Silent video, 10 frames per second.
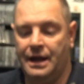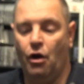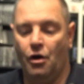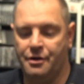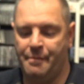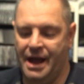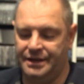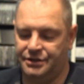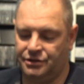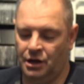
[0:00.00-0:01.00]
horror
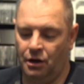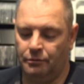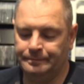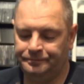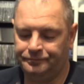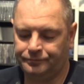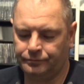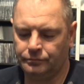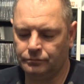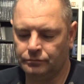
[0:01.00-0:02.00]
based. So,
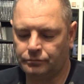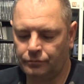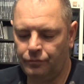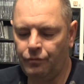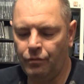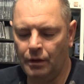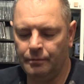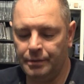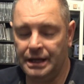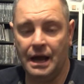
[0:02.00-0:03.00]

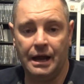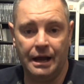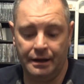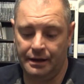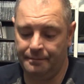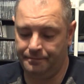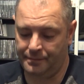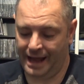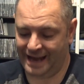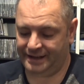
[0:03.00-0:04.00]
but yeah,
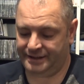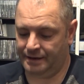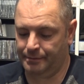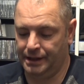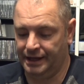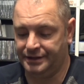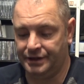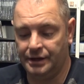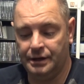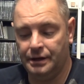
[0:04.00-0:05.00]
Eddie sent me this,
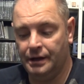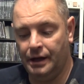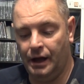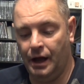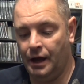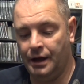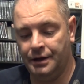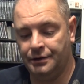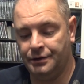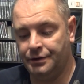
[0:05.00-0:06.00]

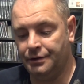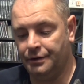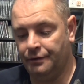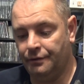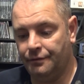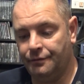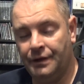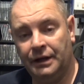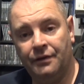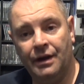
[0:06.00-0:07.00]
and
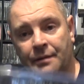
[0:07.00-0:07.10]
thank you very